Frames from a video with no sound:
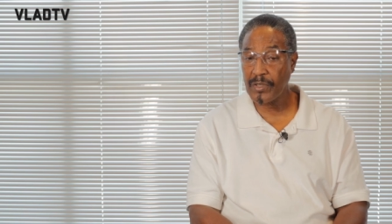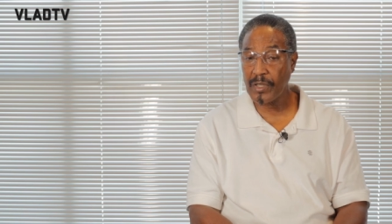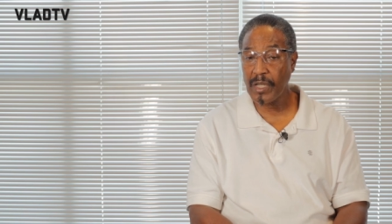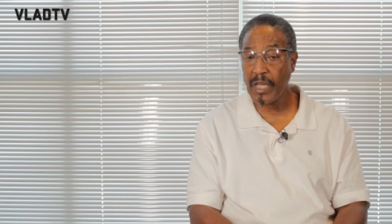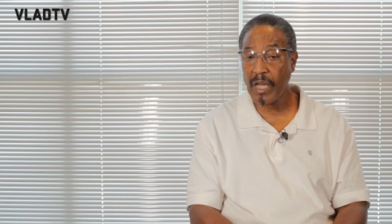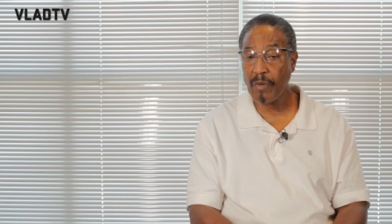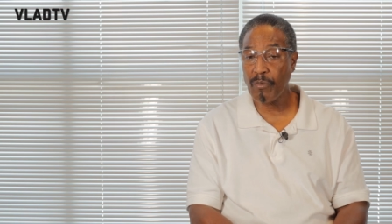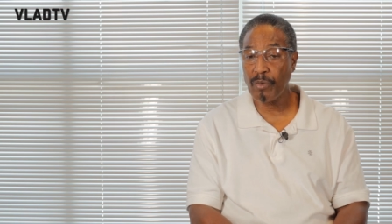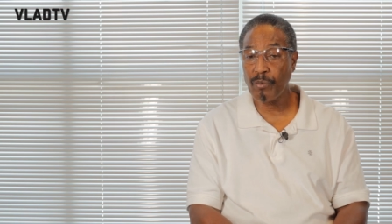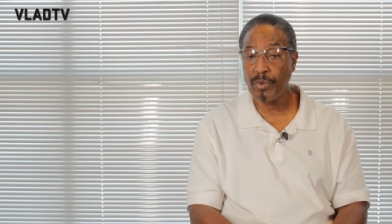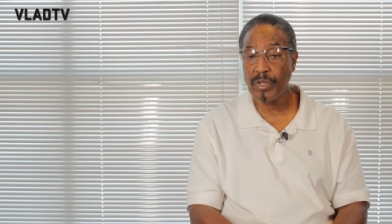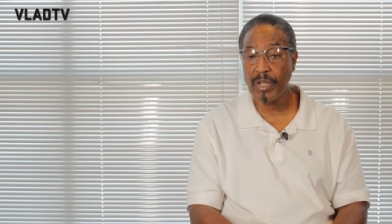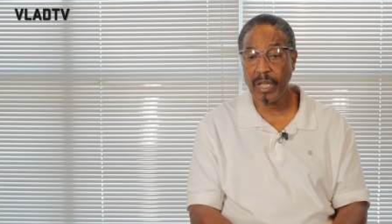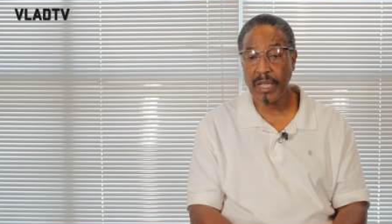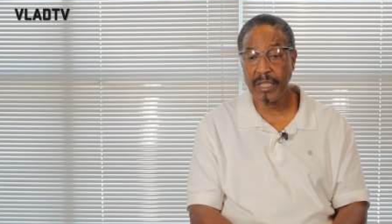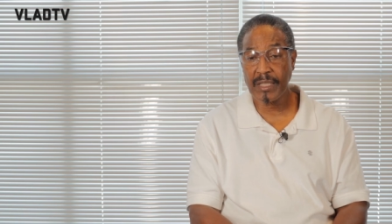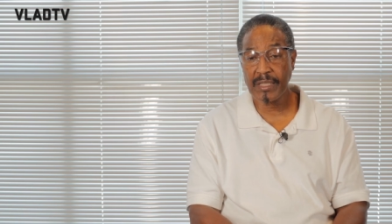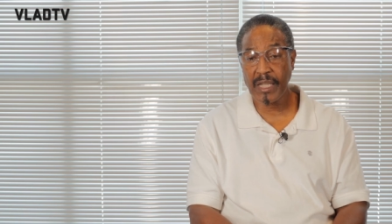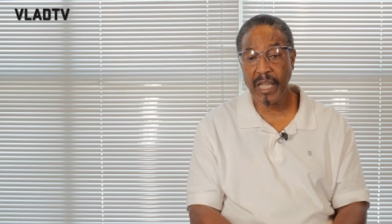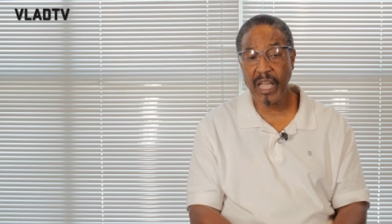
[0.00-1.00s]
And now, when we
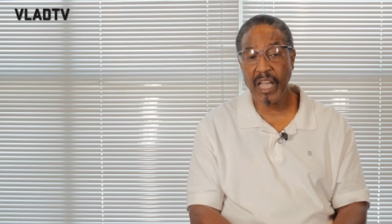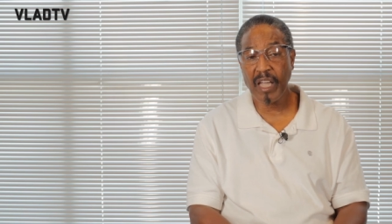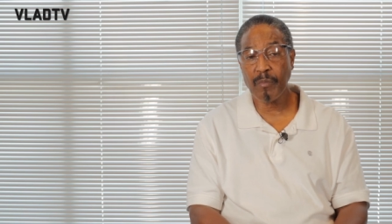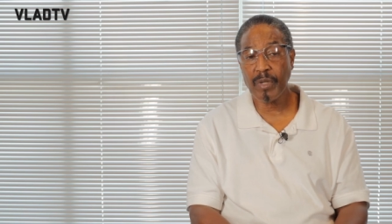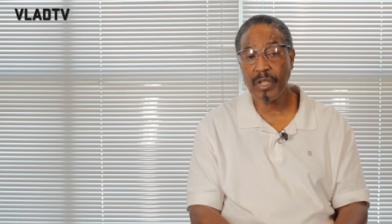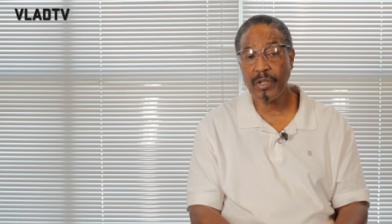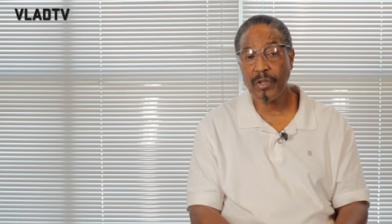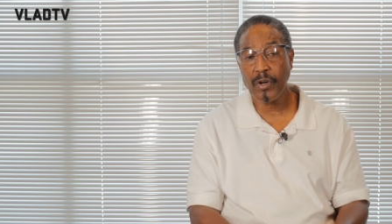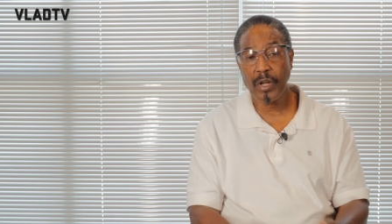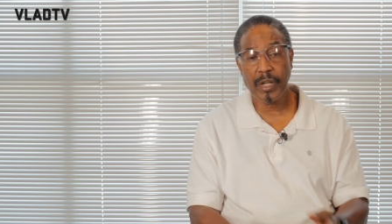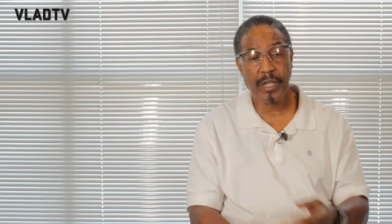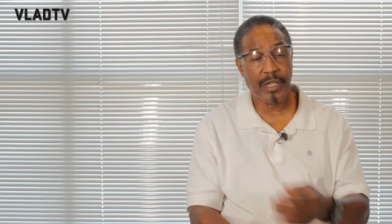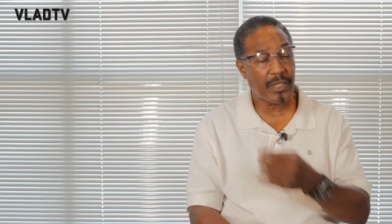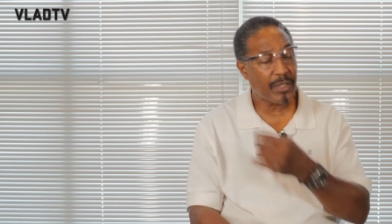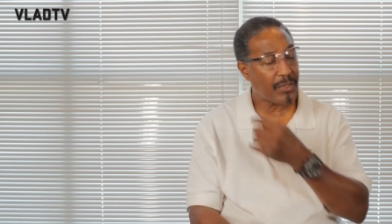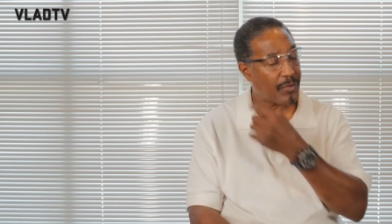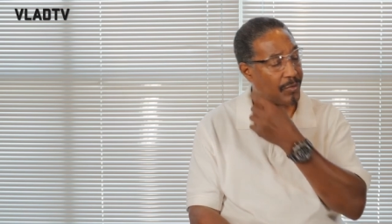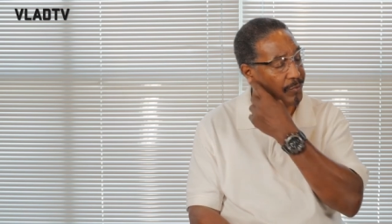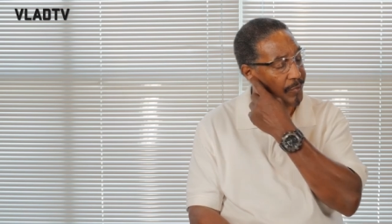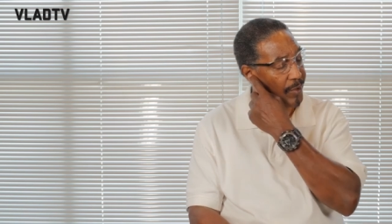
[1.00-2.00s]
examine all of
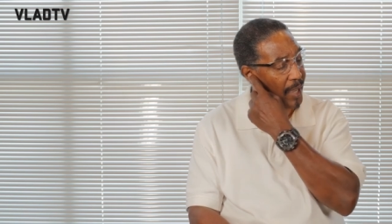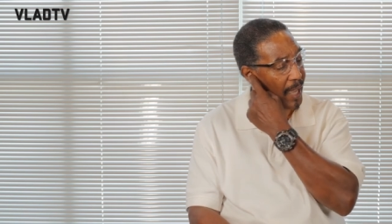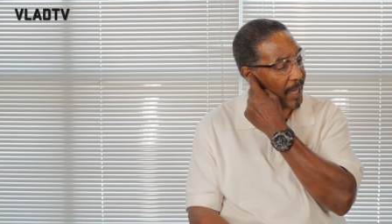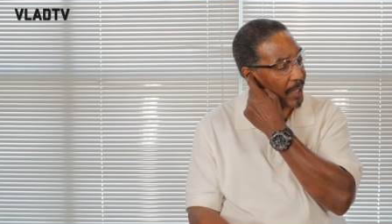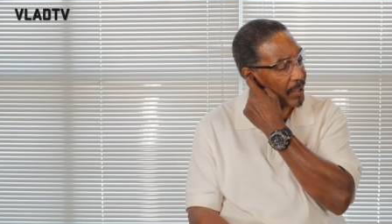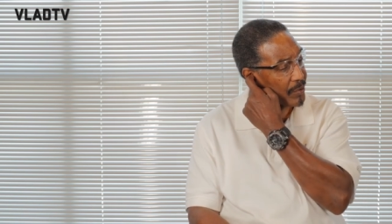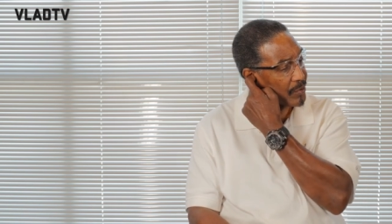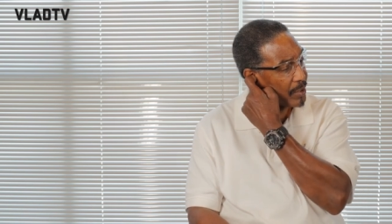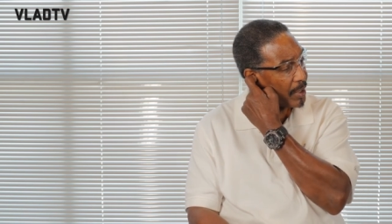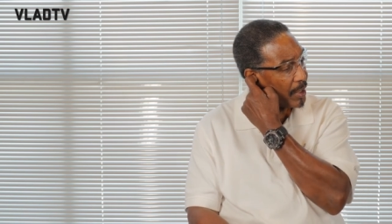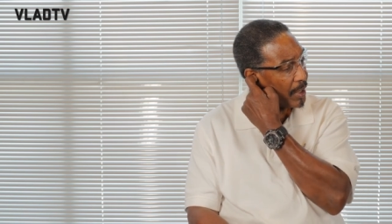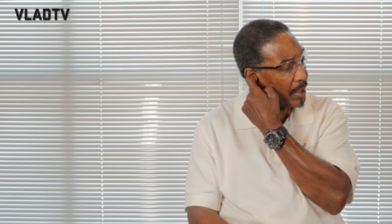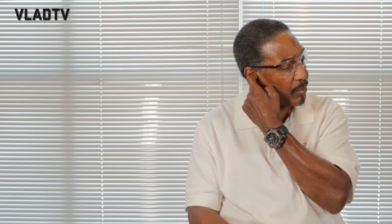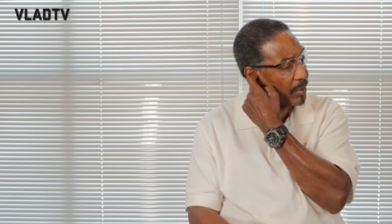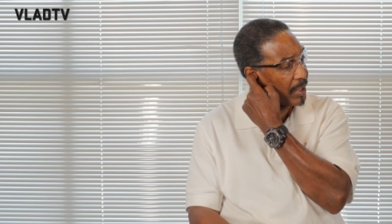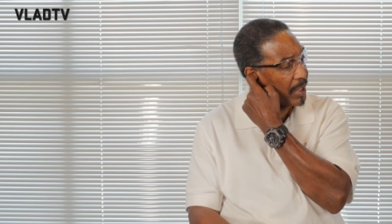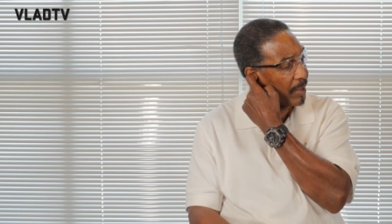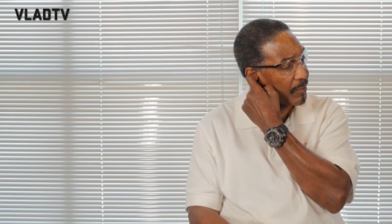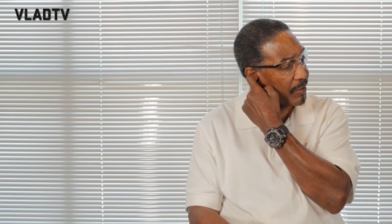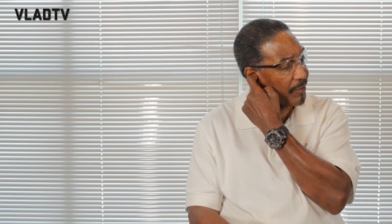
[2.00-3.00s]
these facts,
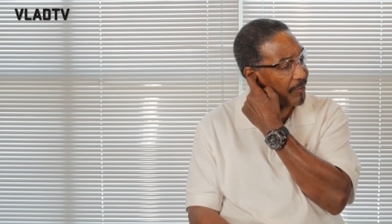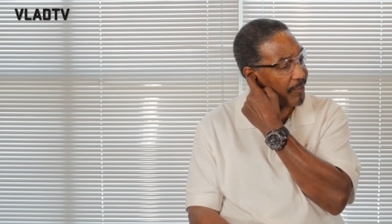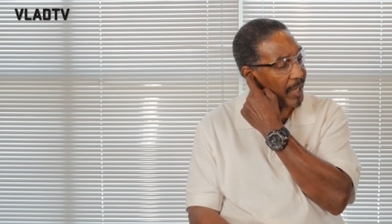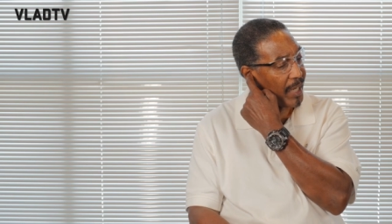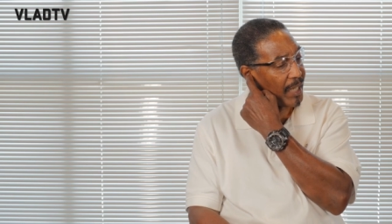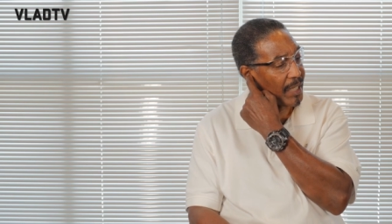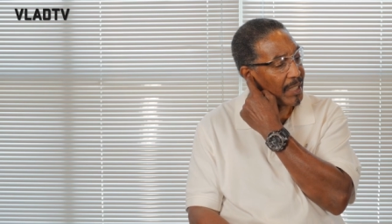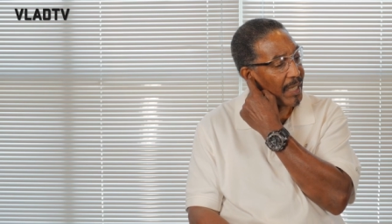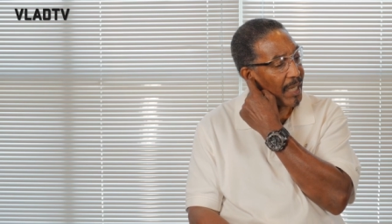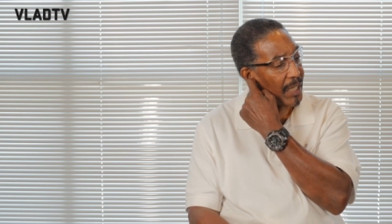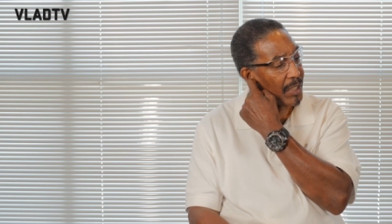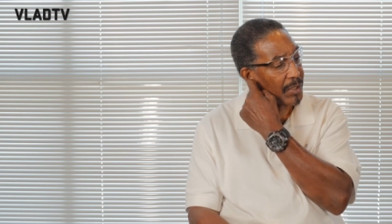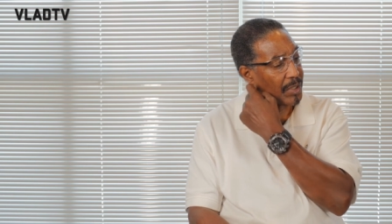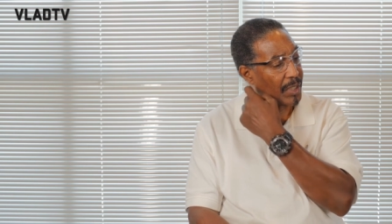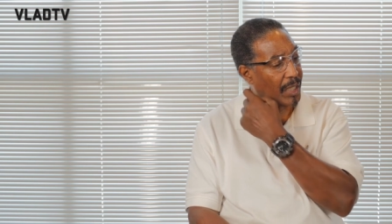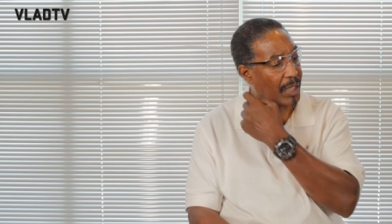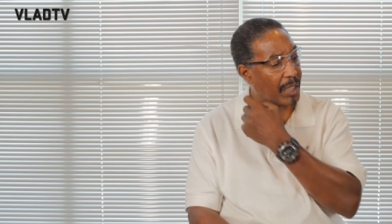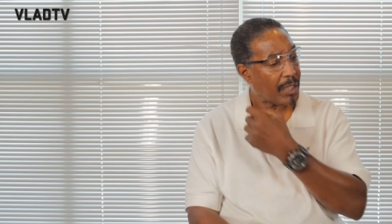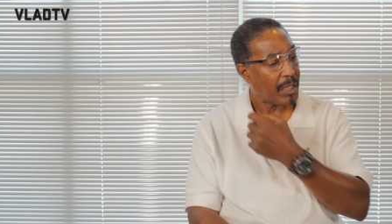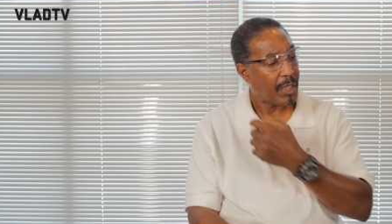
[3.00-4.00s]
we come to find out
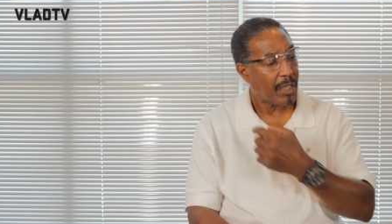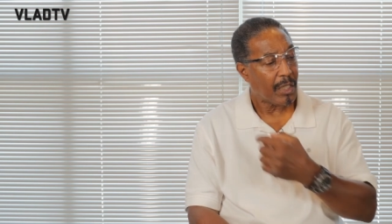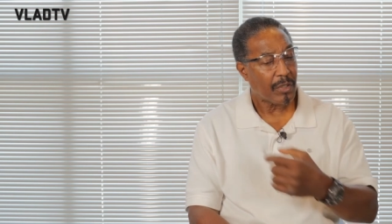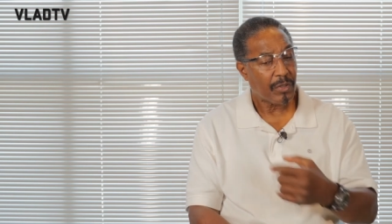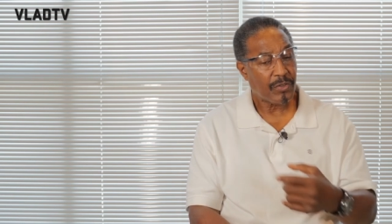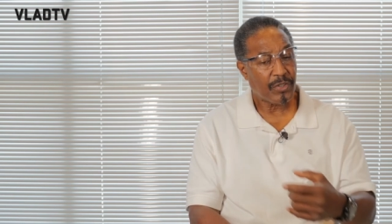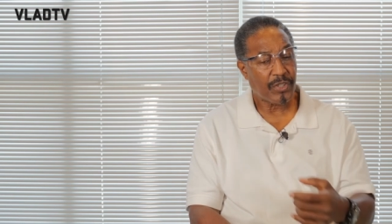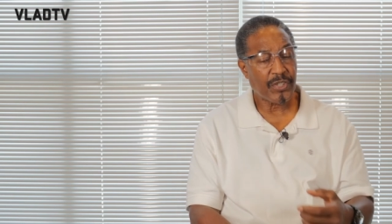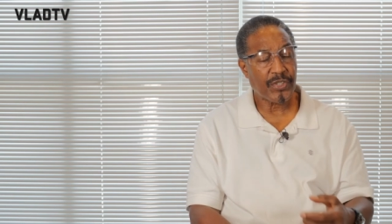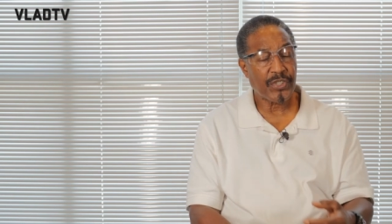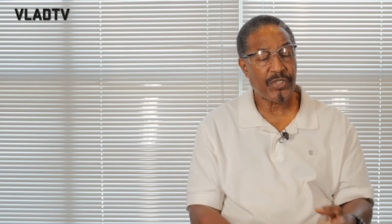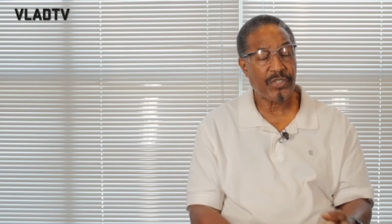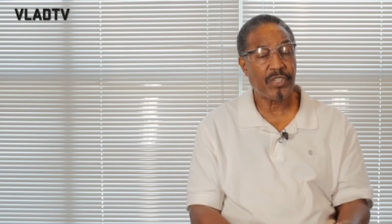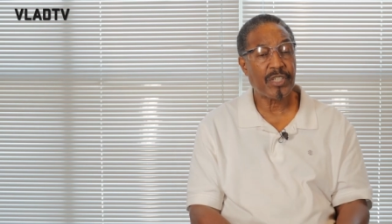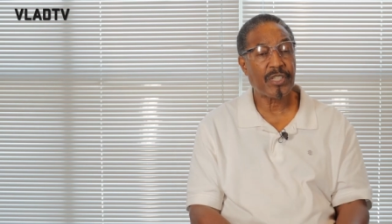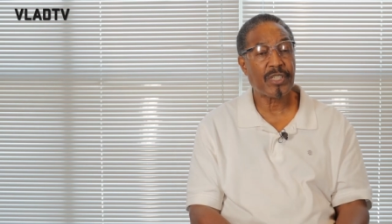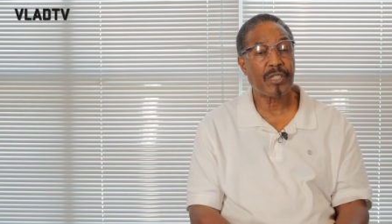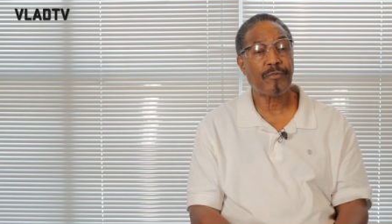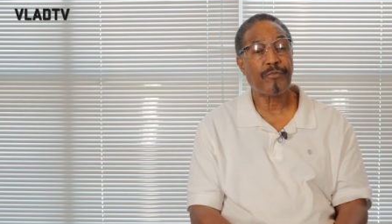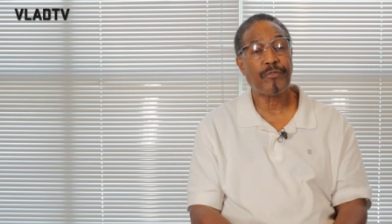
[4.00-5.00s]
that this is
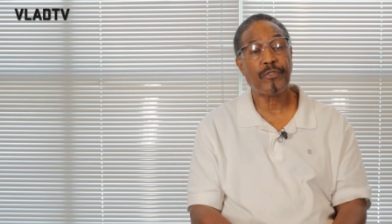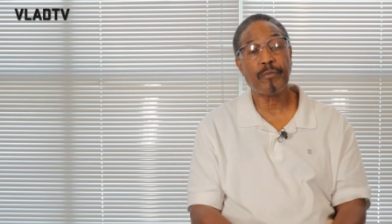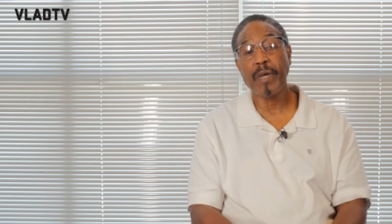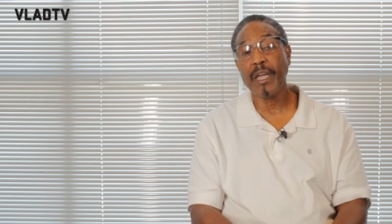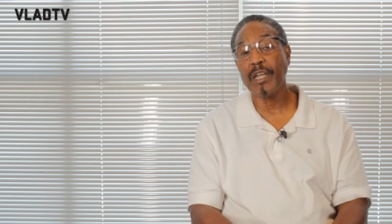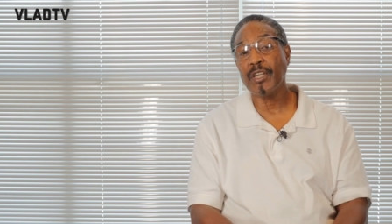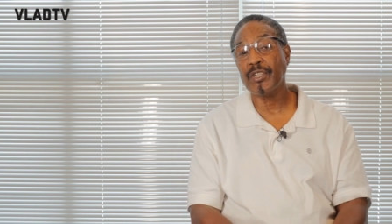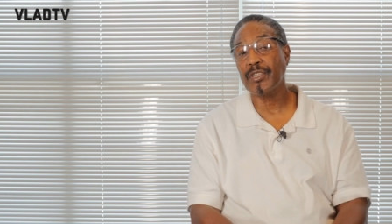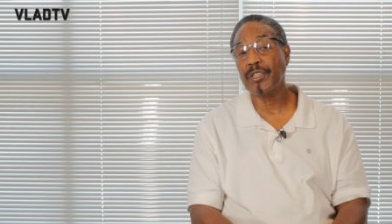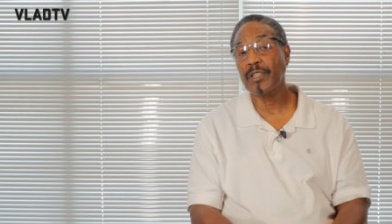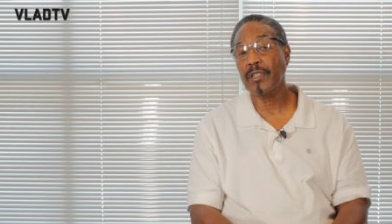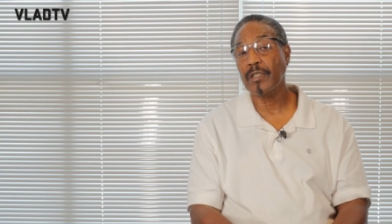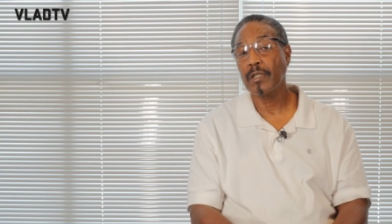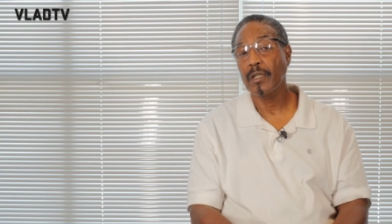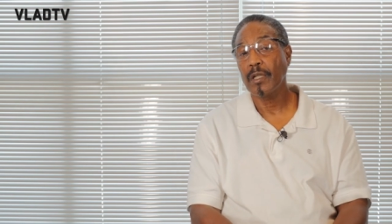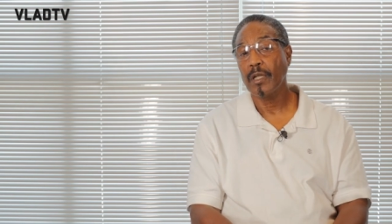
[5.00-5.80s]
disinformation